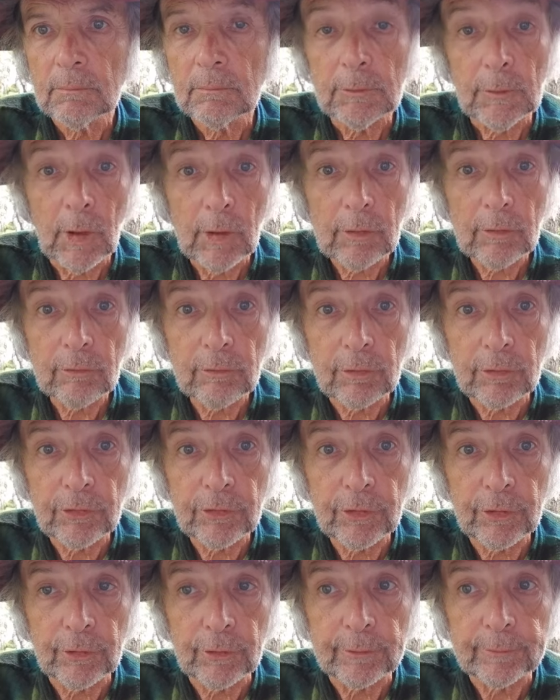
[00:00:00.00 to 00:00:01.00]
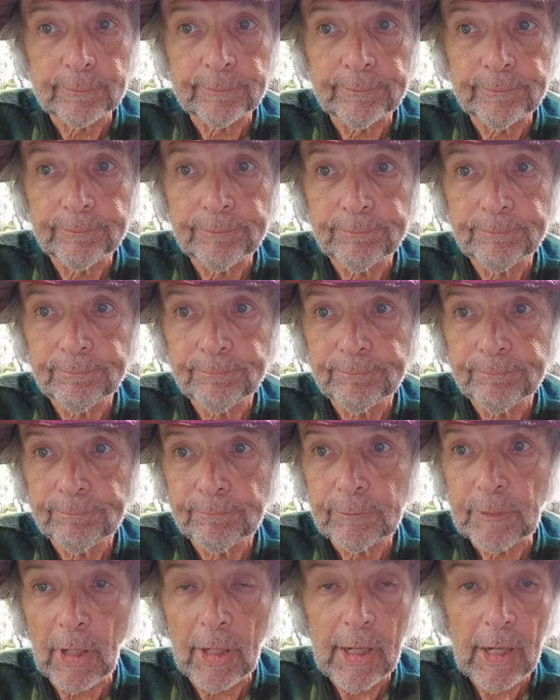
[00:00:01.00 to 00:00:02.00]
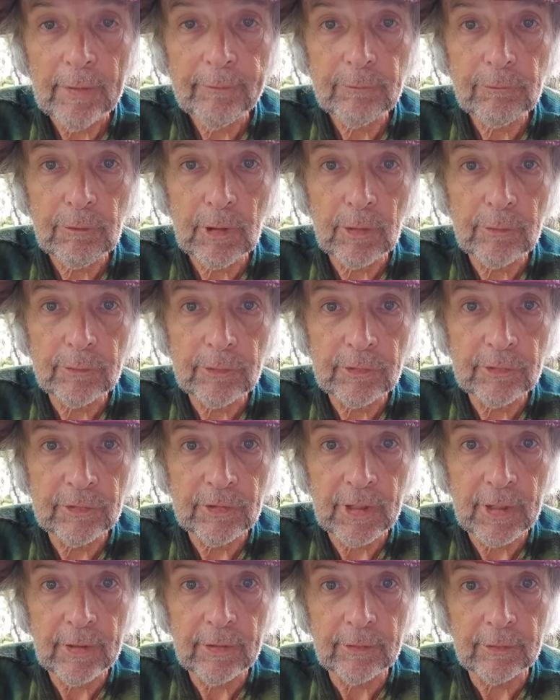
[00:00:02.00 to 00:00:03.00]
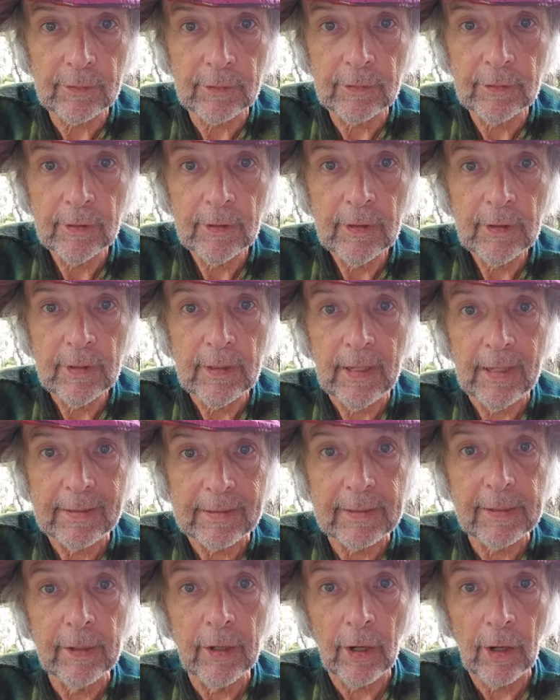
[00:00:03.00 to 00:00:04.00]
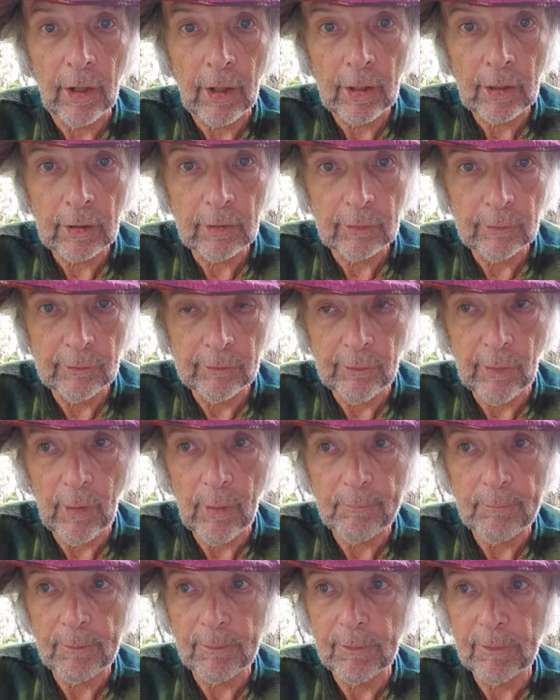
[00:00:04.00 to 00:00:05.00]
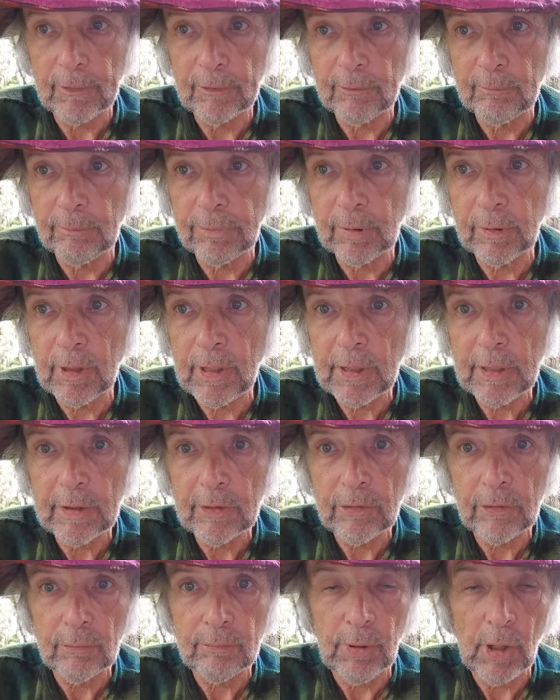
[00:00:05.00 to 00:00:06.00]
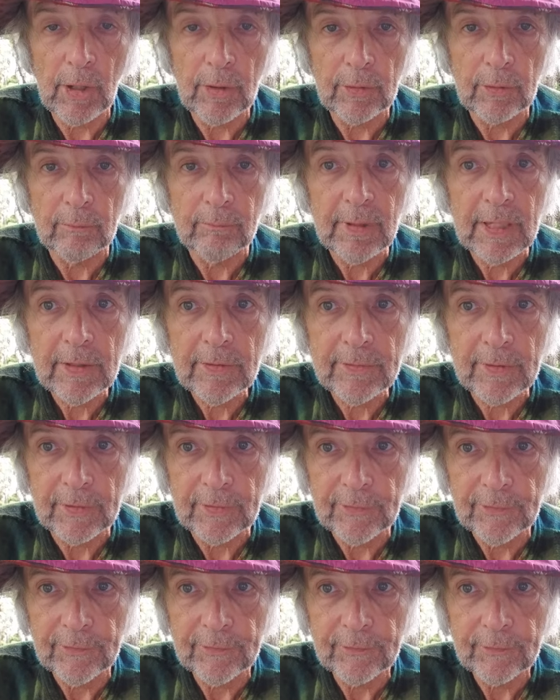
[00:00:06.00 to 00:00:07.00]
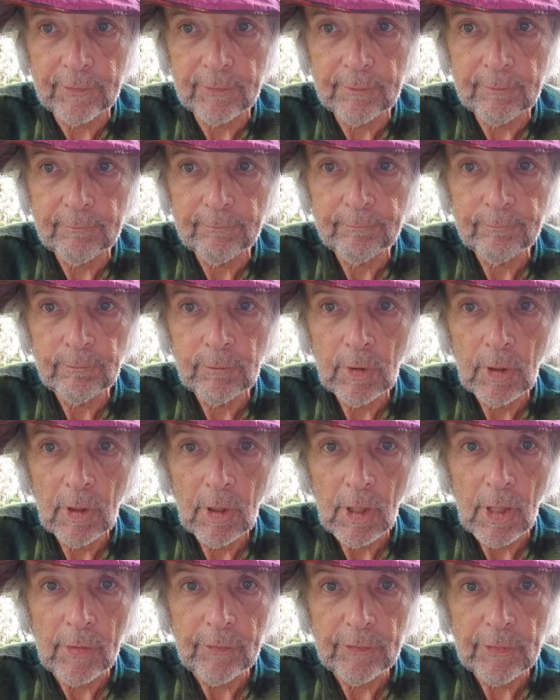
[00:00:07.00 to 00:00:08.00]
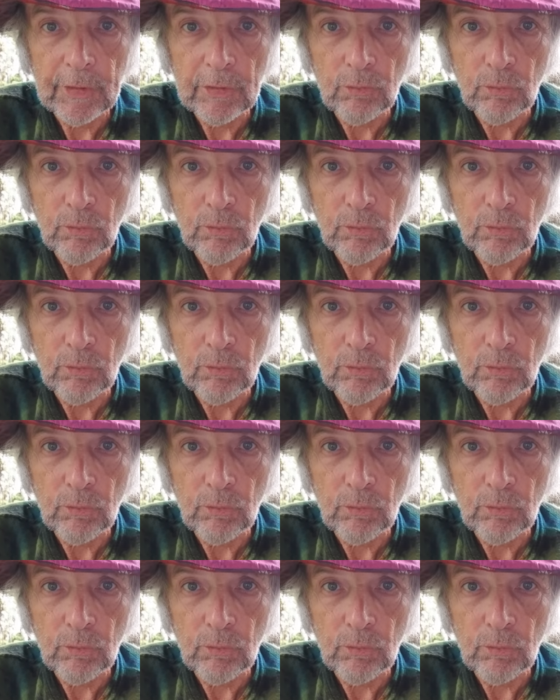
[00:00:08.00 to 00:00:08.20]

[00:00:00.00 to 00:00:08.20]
That's for sure. The half-drowned sailor gargles up this plea to Paronmitis as he